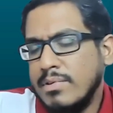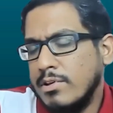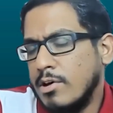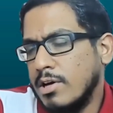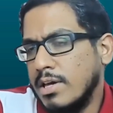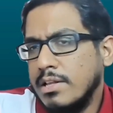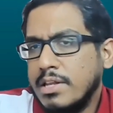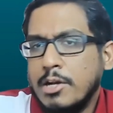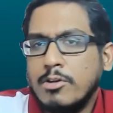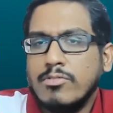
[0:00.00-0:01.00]
talking
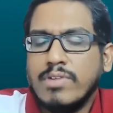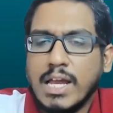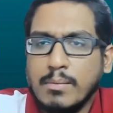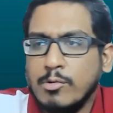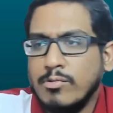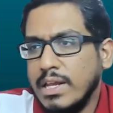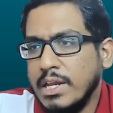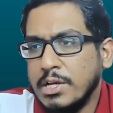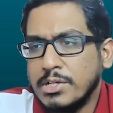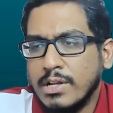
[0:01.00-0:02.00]
3 to 5 move
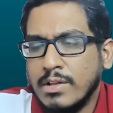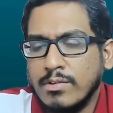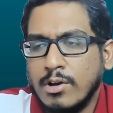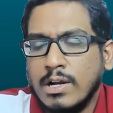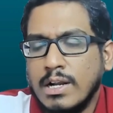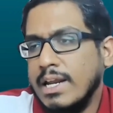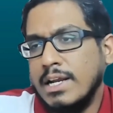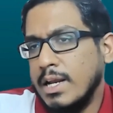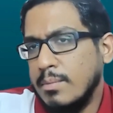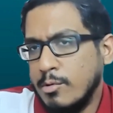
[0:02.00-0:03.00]
variations, not like
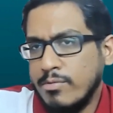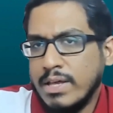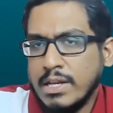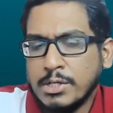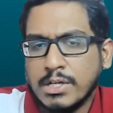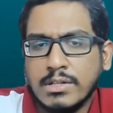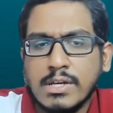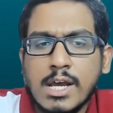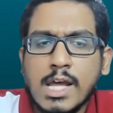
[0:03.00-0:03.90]
10 move variations.